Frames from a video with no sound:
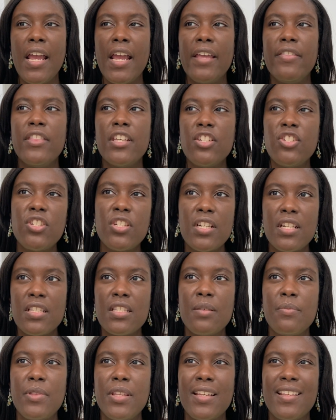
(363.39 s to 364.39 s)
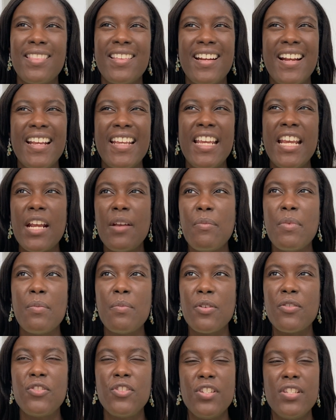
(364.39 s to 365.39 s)
And then she did something that I can't
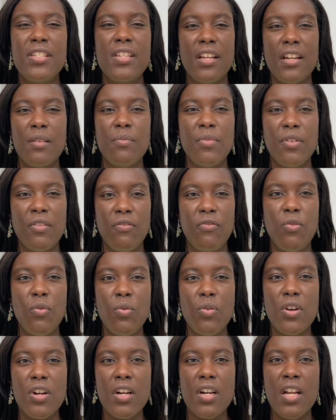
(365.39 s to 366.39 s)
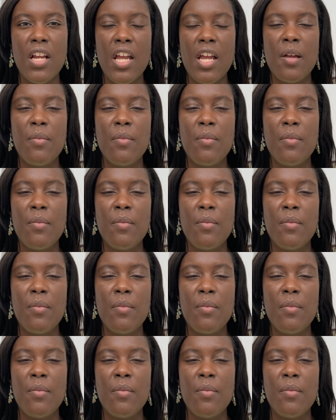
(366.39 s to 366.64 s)
remember if she's done it before,